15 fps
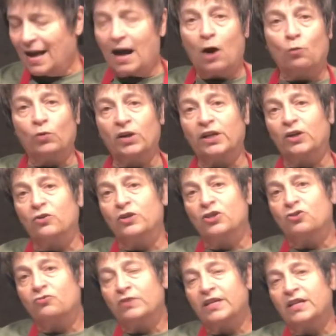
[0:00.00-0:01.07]
a really good
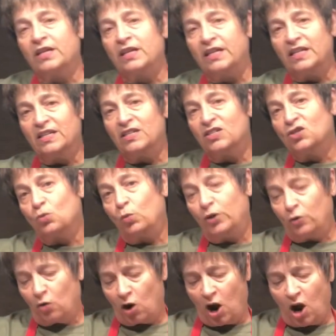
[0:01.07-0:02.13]
trick is when
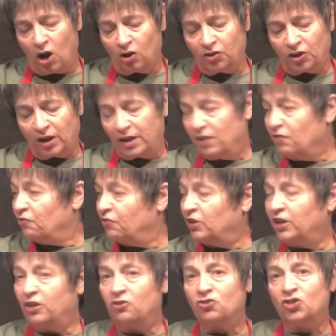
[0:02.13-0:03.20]
you're all done
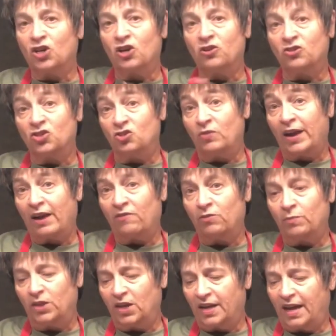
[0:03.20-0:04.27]
filling your jars and you have them
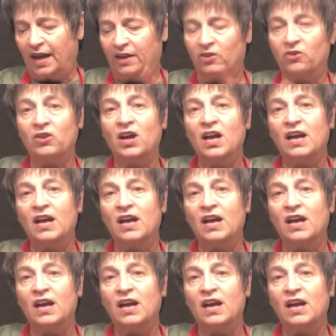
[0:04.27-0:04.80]
in the canner,